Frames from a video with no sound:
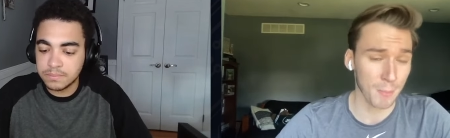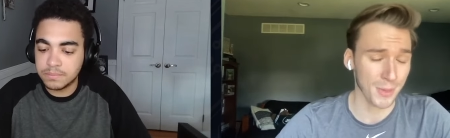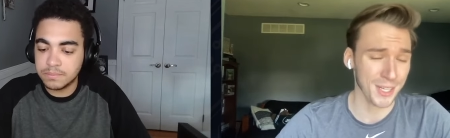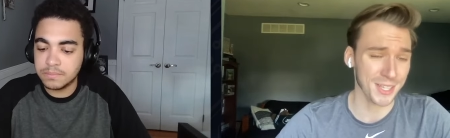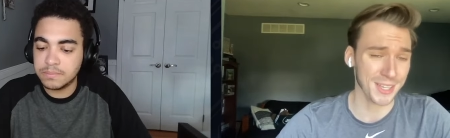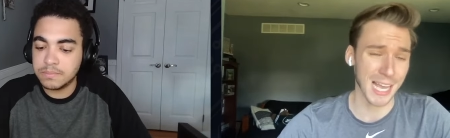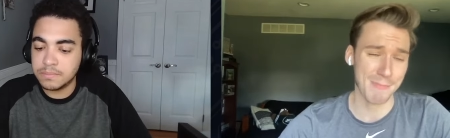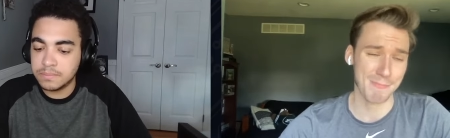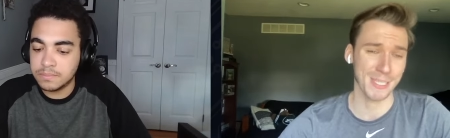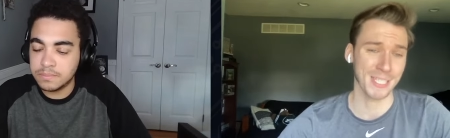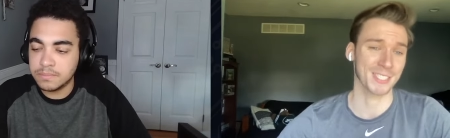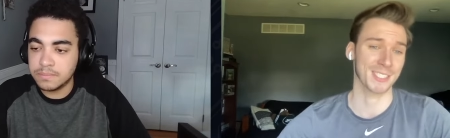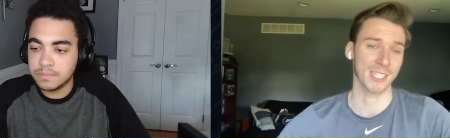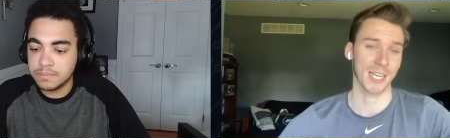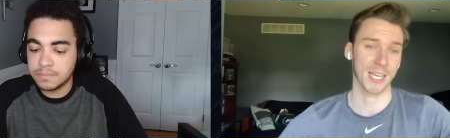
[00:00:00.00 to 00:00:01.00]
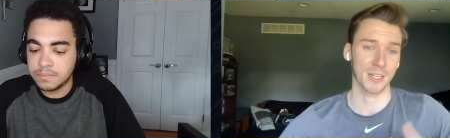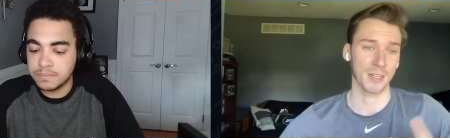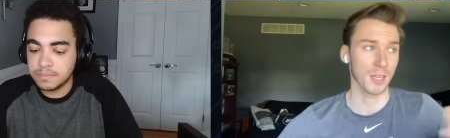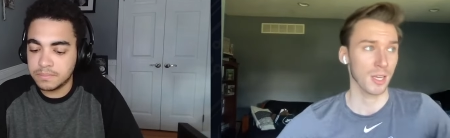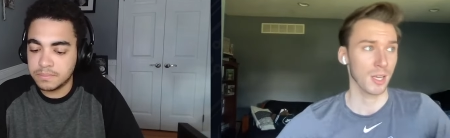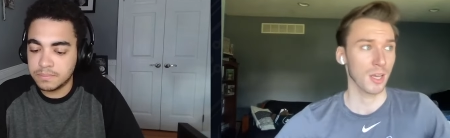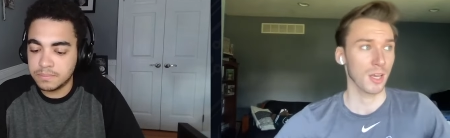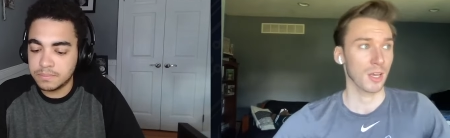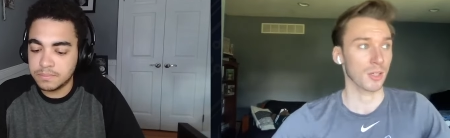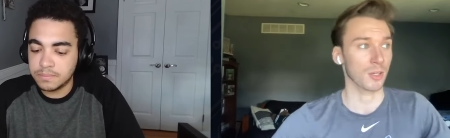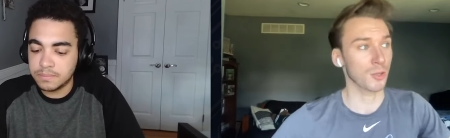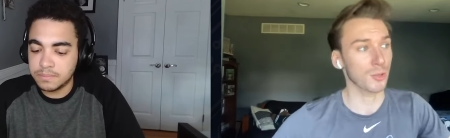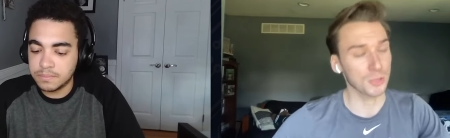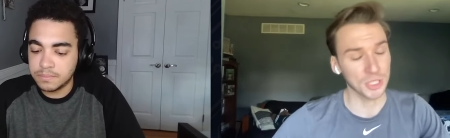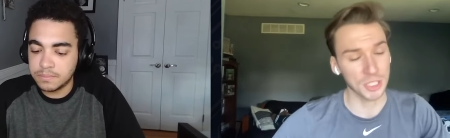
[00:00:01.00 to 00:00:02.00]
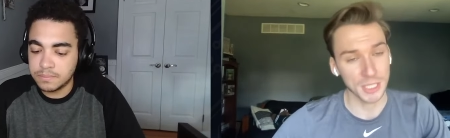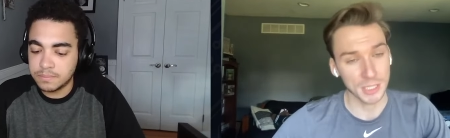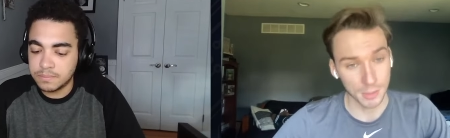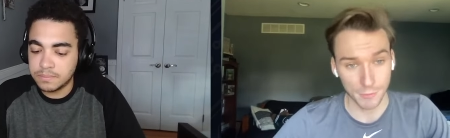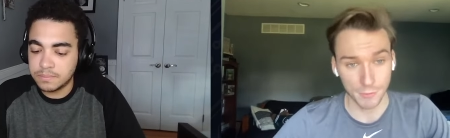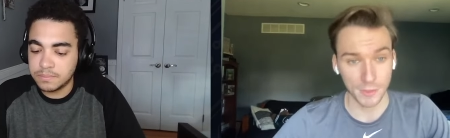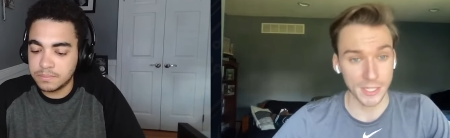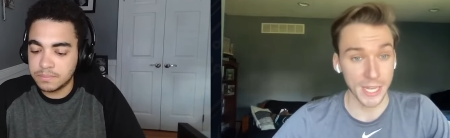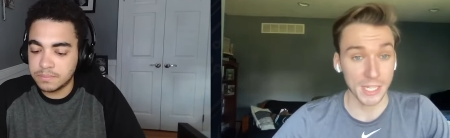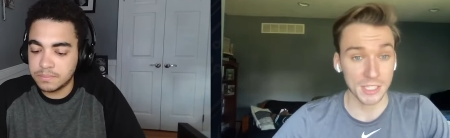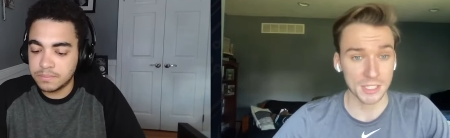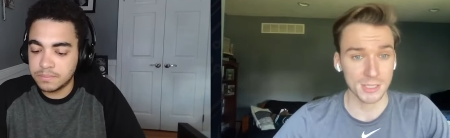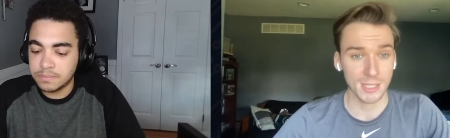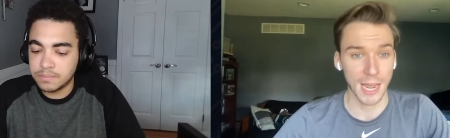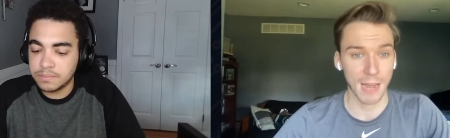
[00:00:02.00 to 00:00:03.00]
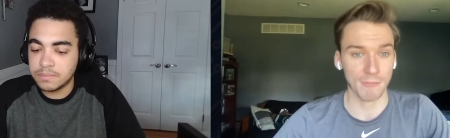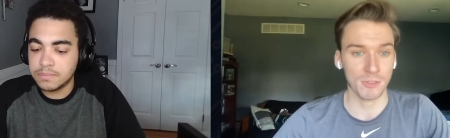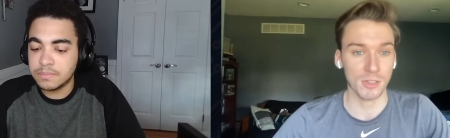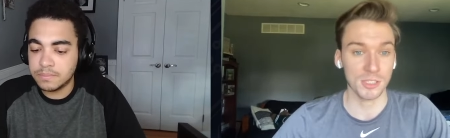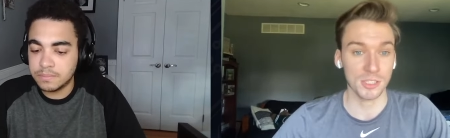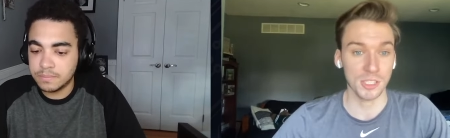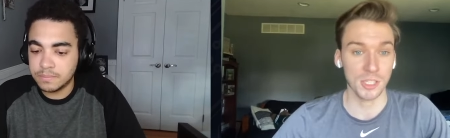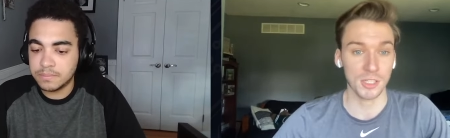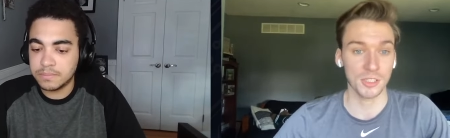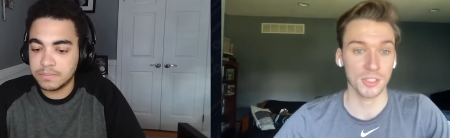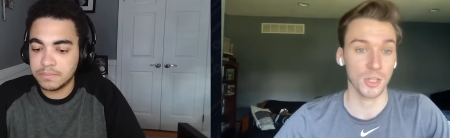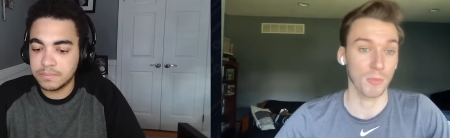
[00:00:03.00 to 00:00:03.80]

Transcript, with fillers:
Speaker 1: But that being said, Kikuchi is a free agent after this year, so